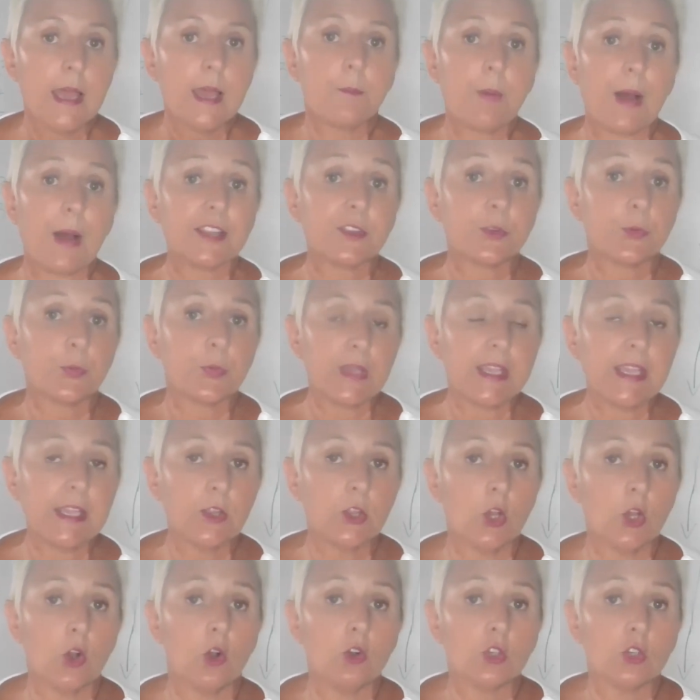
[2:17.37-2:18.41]
But we
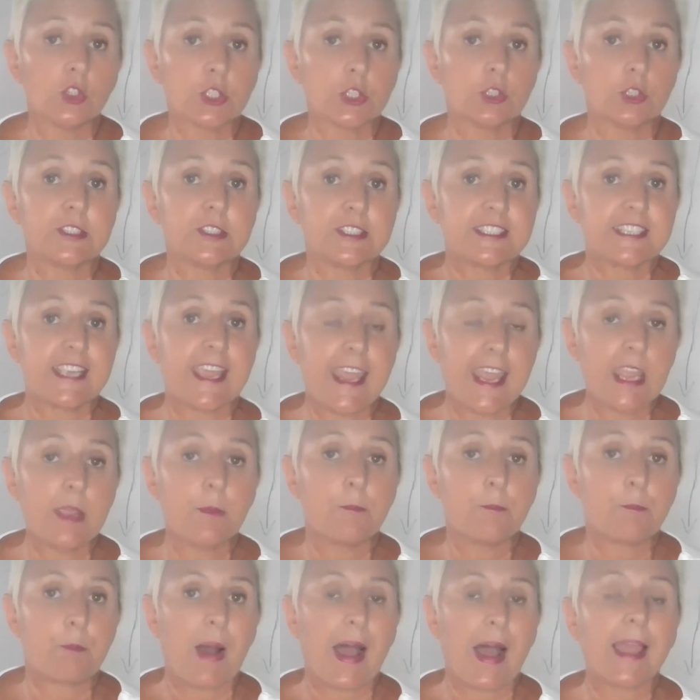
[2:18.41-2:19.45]
know
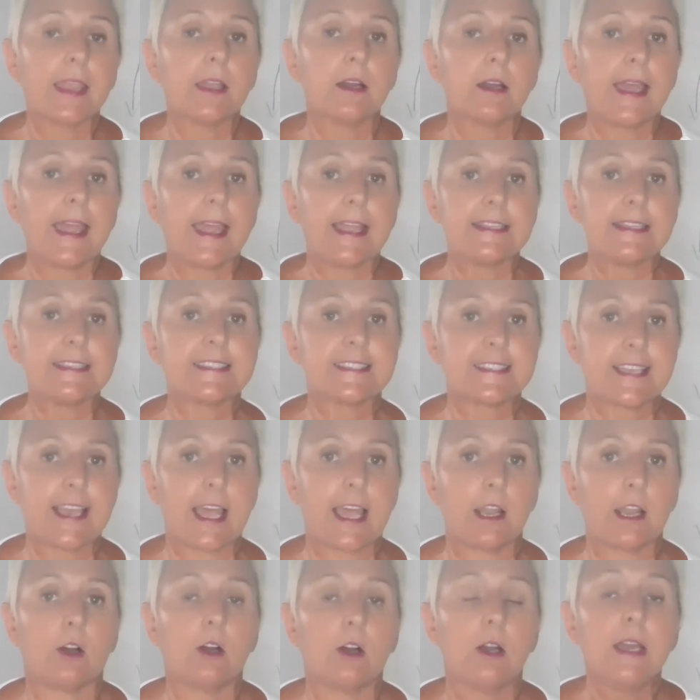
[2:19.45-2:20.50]
today buyer and
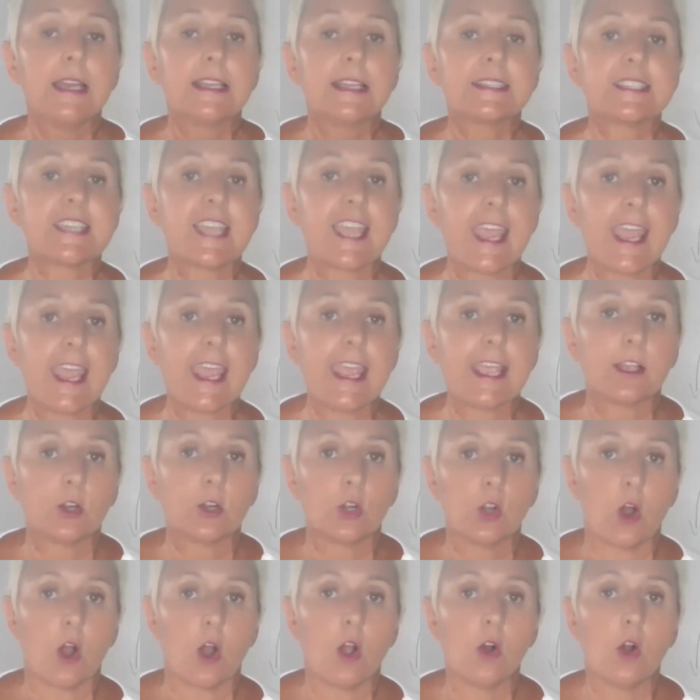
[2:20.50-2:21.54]
seller take
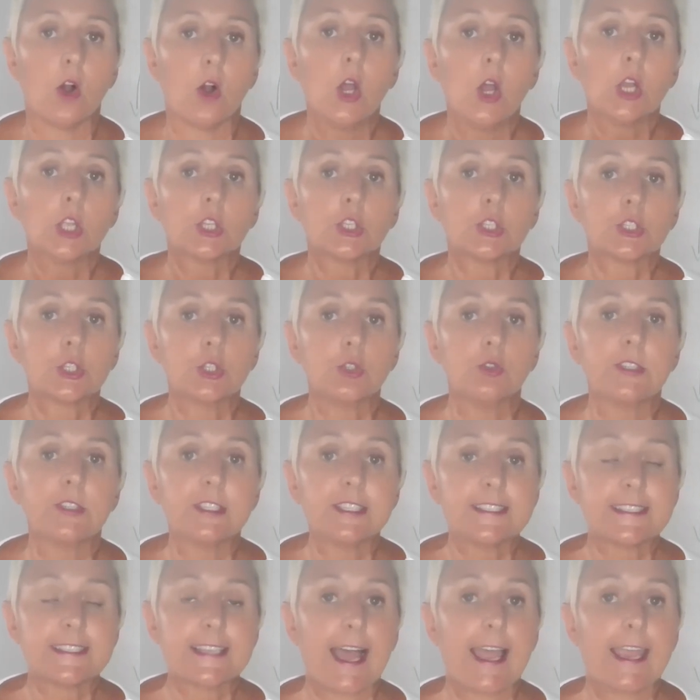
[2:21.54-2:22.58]
longer to
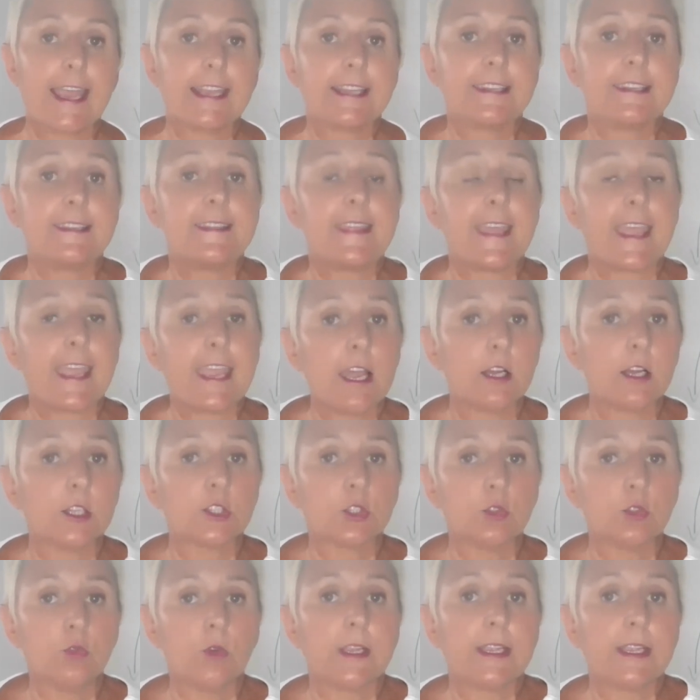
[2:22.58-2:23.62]
decide. They are
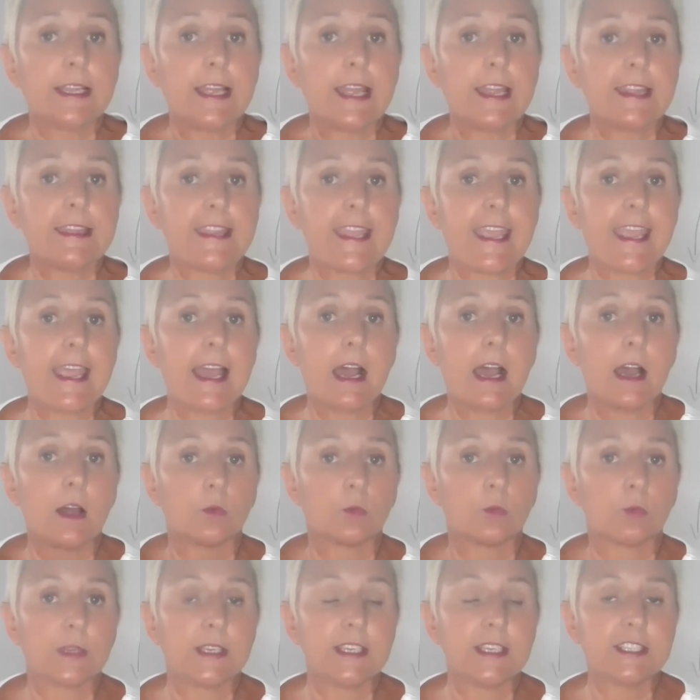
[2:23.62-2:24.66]
doing
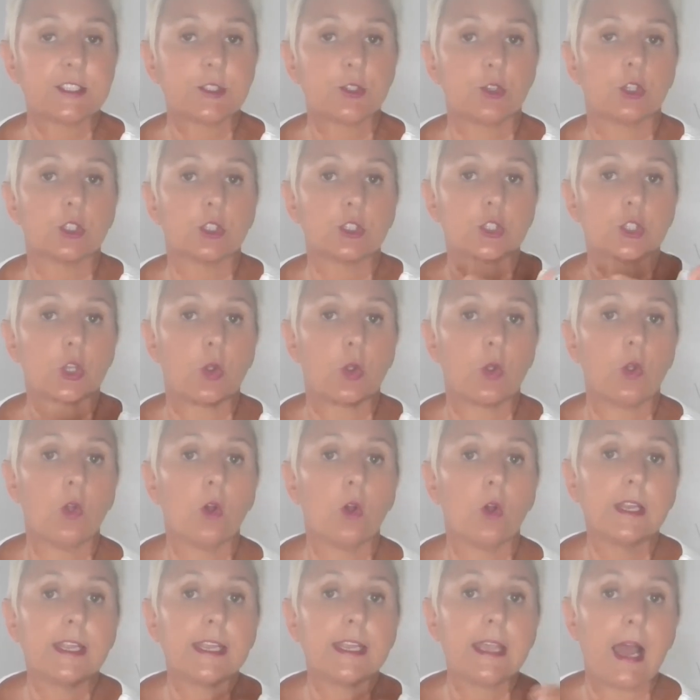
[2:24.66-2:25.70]
their research
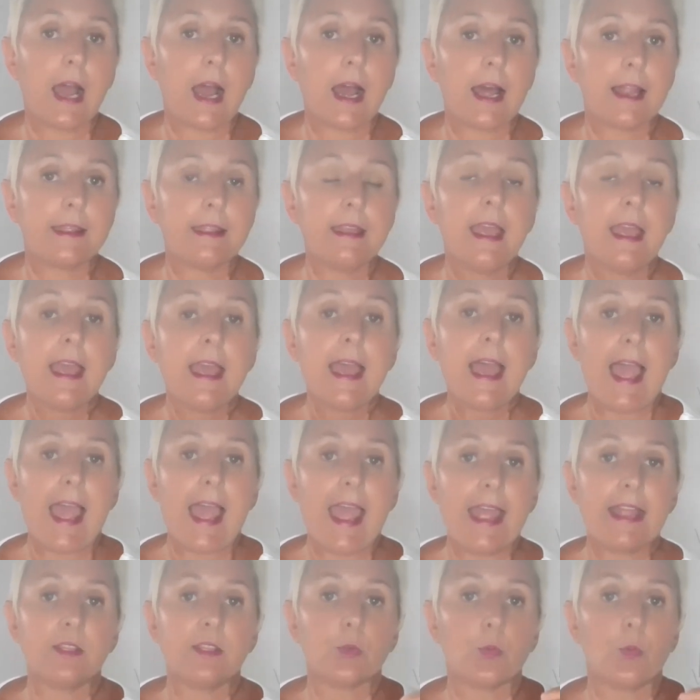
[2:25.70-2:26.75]
early on,
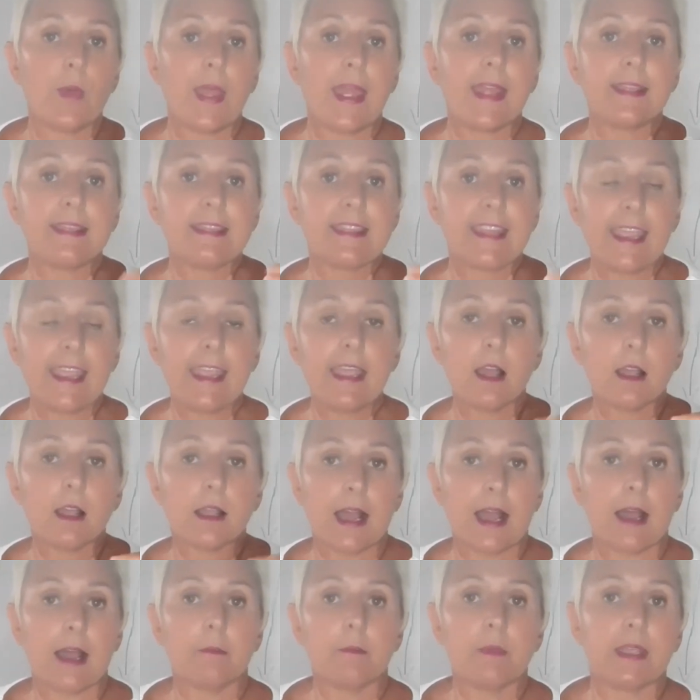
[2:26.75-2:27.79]
and when they are
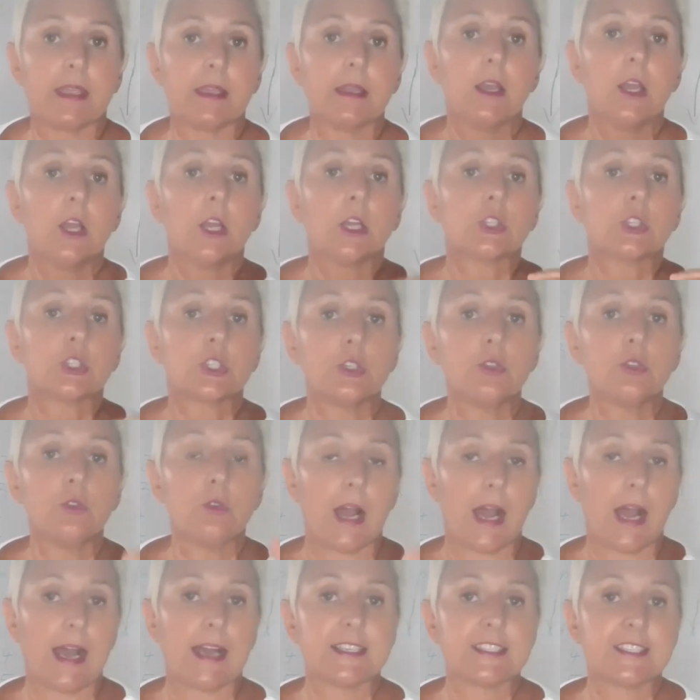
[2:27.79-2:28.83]
coming to
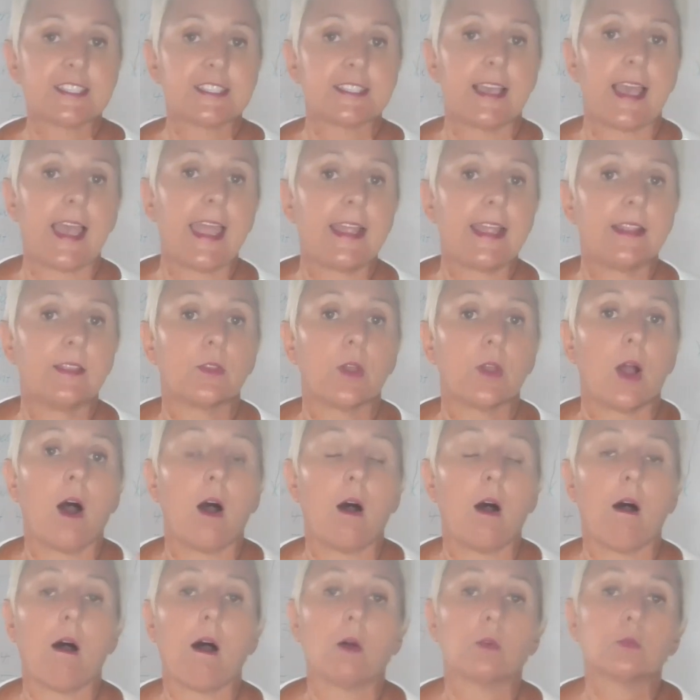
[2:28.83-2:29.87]
us and
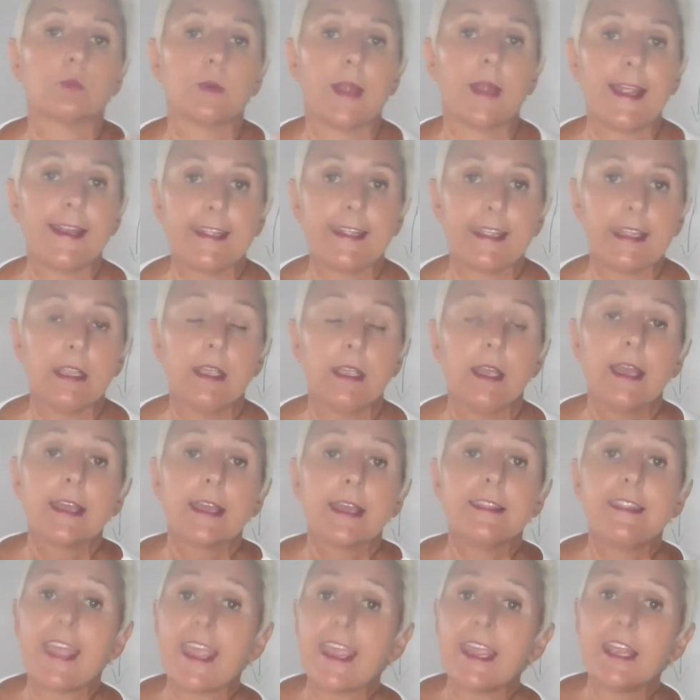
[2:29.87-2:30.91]
are ready,
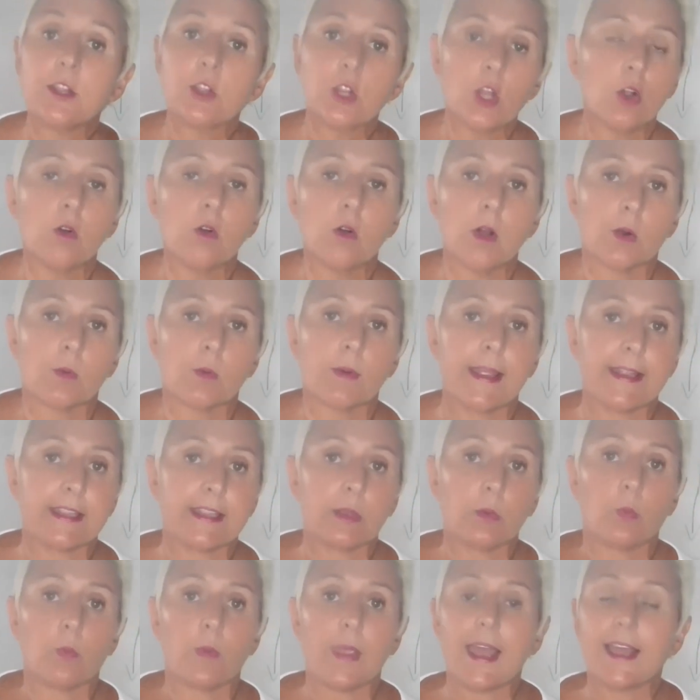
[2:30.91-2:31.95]
they know
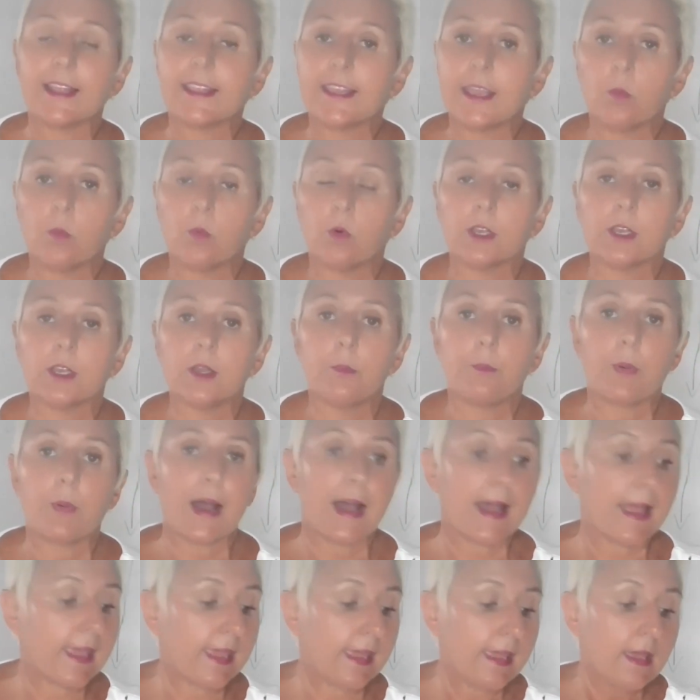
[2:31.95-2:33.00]
already where they want to
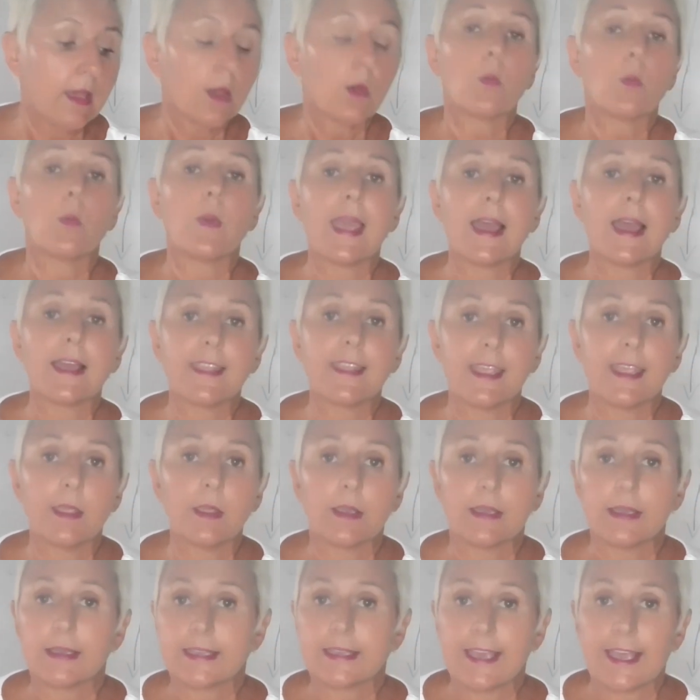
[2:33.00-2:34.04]
buy, where
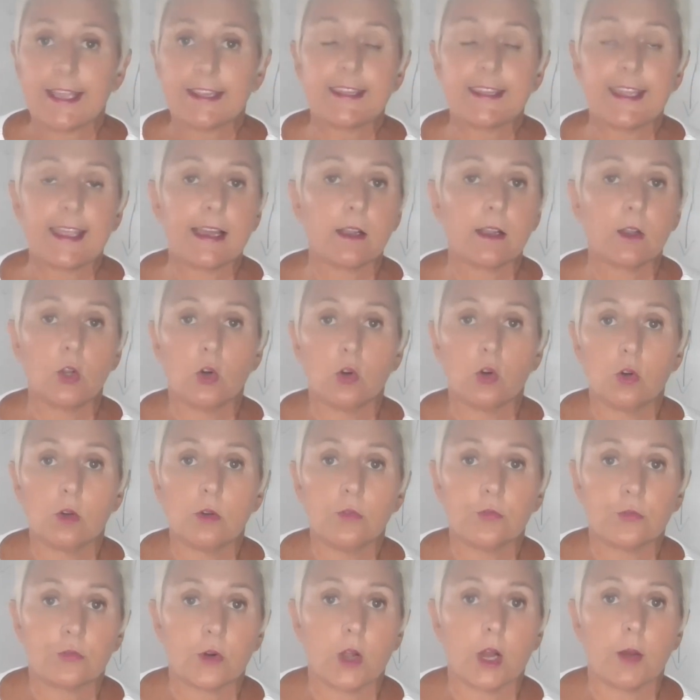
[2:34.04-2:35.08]
they get their
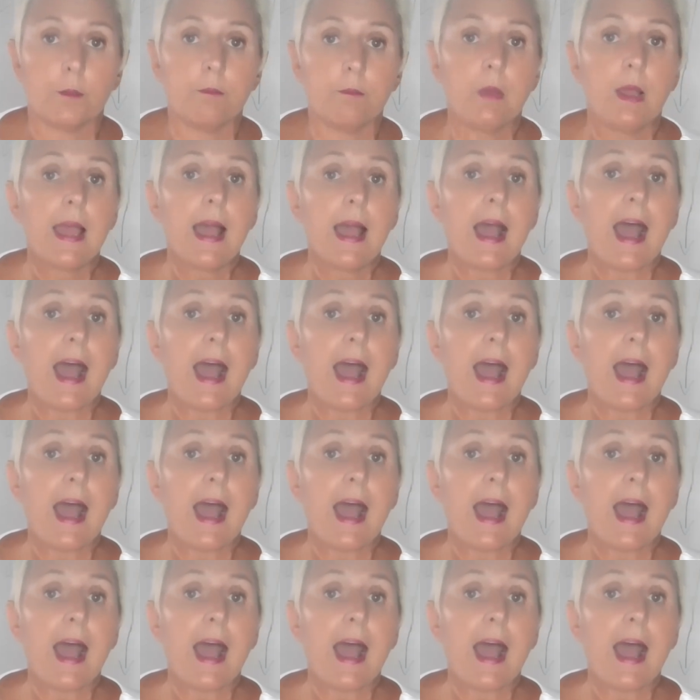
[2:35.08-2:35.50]
loan from,